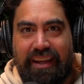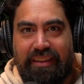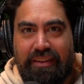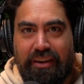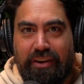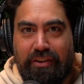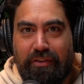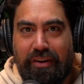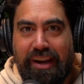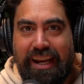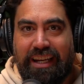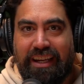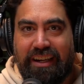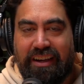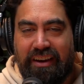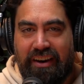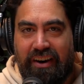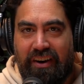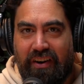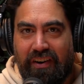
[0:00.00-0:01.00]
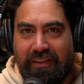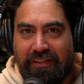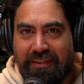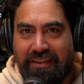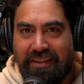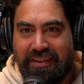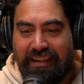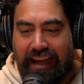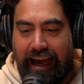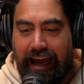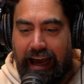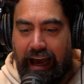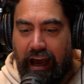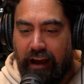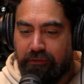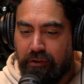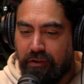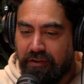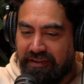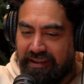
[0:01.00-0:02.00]
The green and gold.
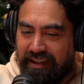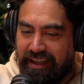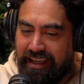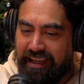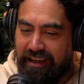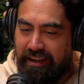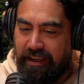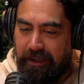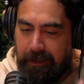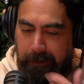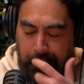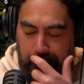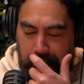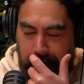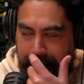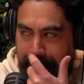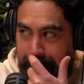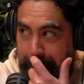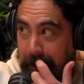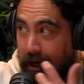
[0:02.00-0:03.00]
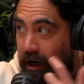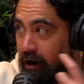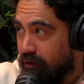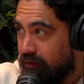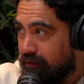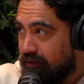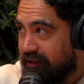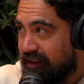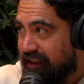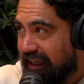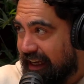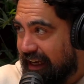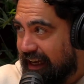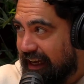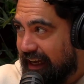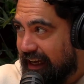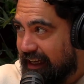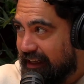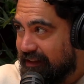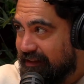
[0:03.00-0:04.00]
Of course, we did a whole
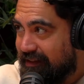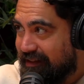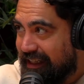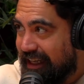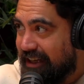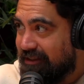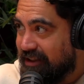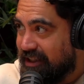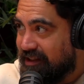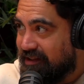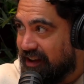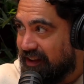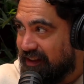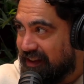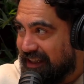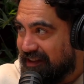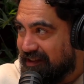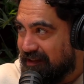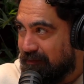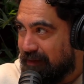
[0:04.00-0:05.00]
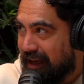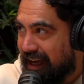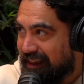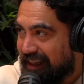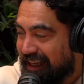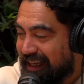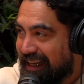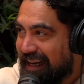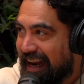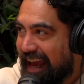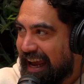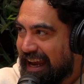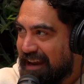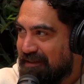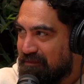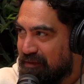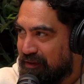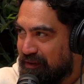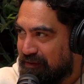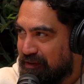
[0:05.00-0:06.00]
series on this about the
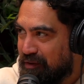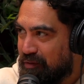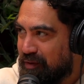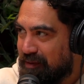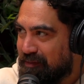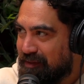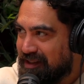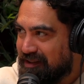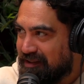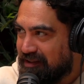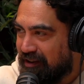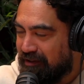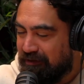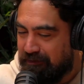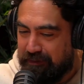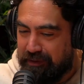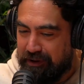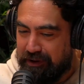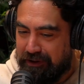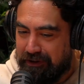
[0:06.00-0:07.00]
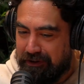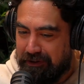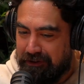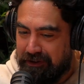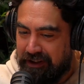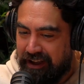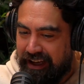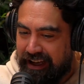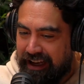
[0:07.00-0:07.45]
name of the women's softball,